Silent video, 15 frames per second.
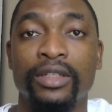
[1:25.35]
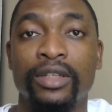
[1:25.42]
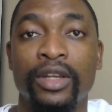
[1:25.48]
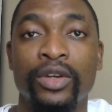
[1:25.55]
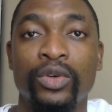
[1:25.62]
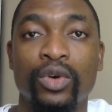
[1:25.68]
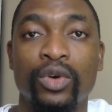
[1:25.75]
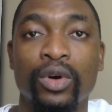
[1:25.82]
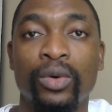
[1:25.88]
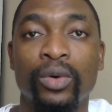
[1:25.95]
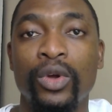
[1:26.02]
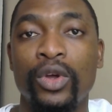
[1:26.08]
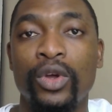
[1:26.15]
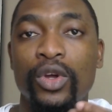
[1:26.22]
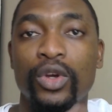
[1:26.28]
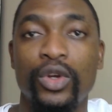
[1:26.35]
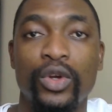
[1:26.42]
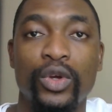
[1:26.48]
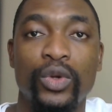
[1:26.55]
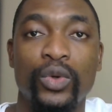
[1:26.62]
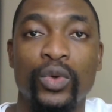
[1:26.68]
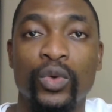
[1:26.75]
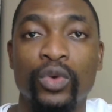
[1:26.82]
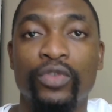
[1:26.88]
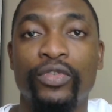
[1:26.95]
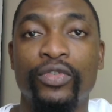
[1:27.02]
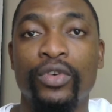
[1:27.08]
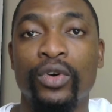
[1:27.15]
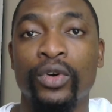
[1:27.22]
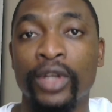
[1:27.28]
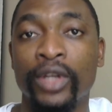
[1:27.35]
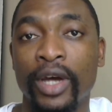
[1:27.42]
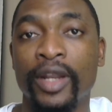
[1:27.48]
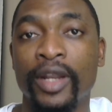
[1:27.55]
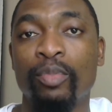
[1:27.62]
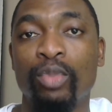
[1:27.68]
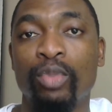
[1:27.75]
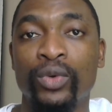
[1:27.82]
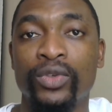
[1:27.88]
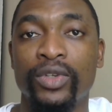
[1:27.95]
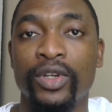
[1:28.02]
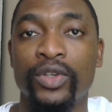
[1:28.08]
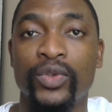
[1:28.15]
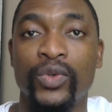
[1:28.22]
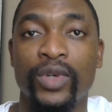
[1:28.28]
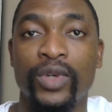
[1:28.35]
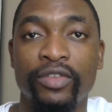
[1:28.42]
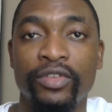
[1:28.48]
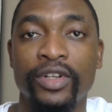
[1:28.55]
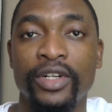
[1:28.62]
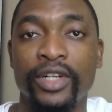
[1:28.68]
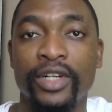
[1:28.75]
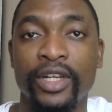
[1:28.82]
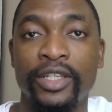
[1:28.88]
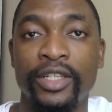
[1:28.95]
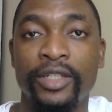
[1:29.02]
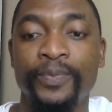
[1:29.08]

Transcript: Then you go, you look for the other books that you haven't read.